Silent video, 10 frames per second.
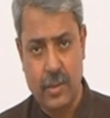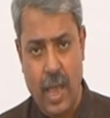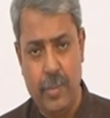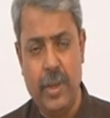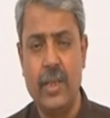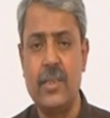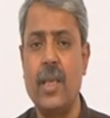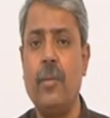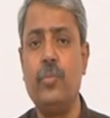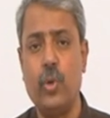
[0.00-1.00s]
having
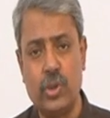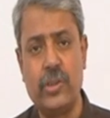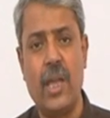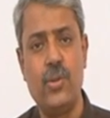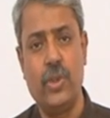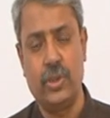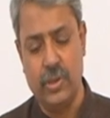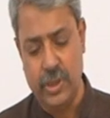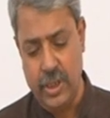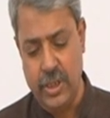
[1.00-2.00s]
some post
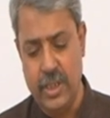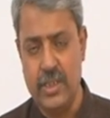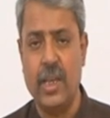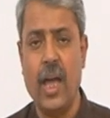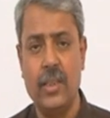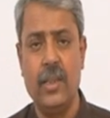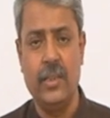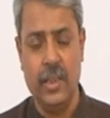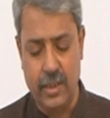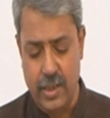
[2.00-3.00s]
graduation degrees and other
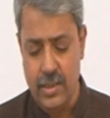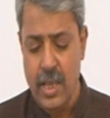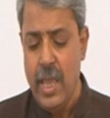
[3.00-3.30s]
degrees,